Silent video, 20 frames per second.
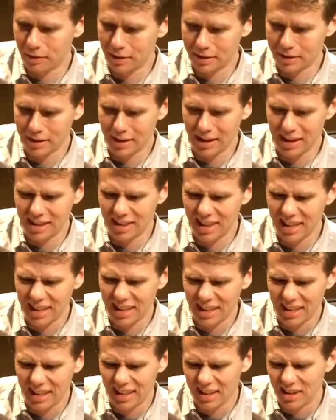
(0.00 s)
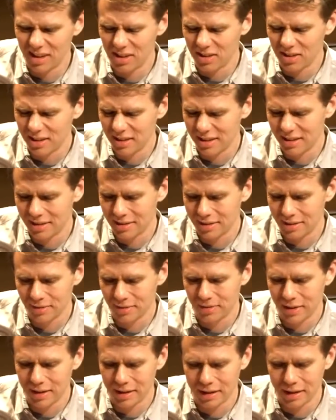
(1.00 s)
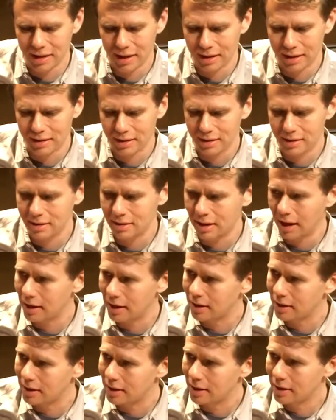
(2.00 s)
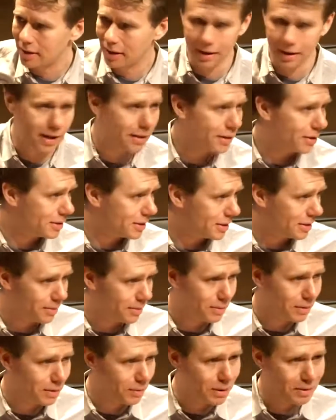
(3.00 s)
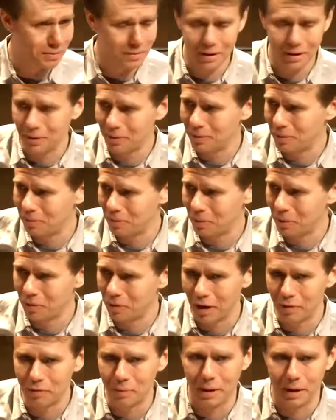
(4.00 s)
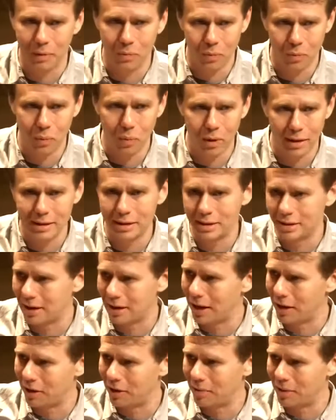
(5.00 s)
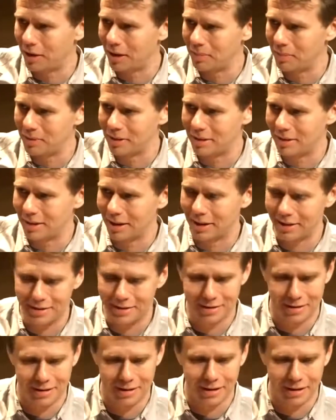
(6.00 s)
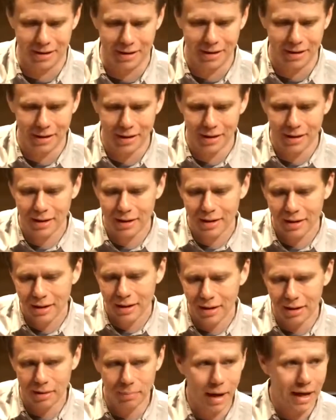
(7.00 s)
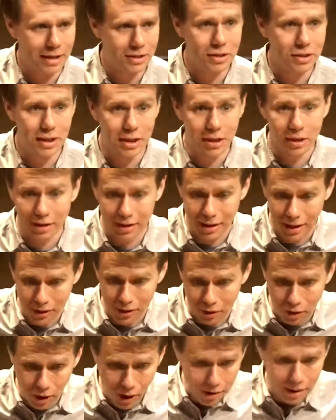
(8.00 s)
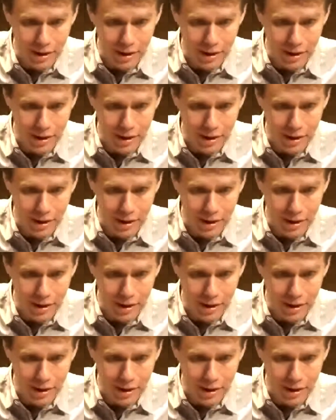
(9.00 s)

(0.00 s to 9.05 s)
recently, and thinking, like, oh, this is feeling kind of stale. And there's we've gone from, like, 1 designer at Meetup to 6 in the past year, and, like, they're all,